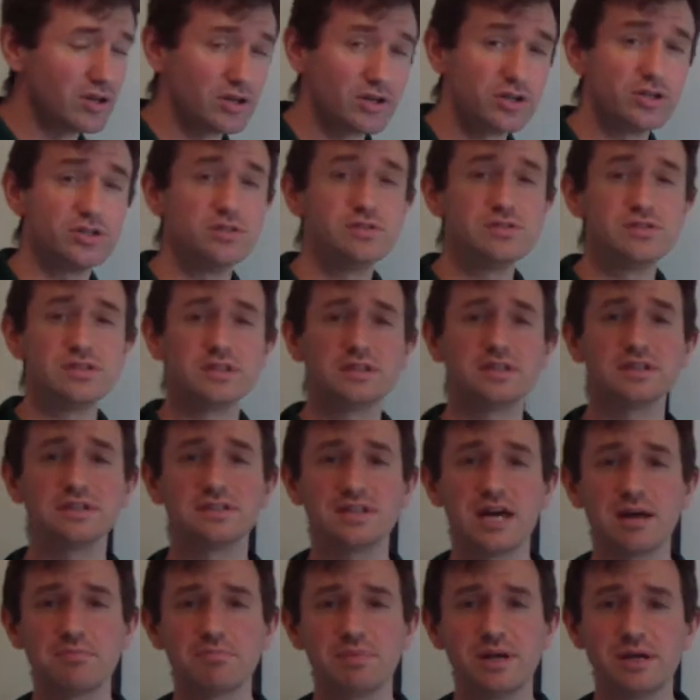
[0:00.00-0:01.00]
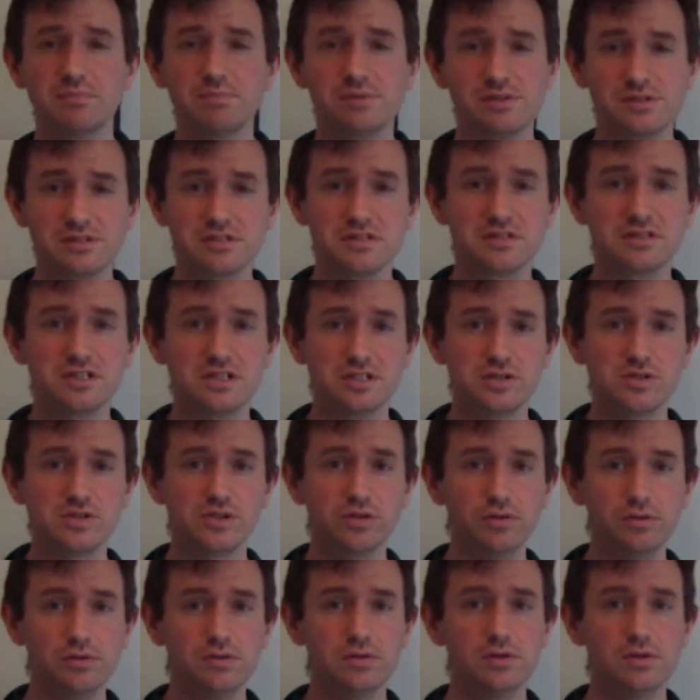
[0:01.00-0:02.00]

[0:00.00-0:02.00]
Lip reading: they're using the exam papers to teach you.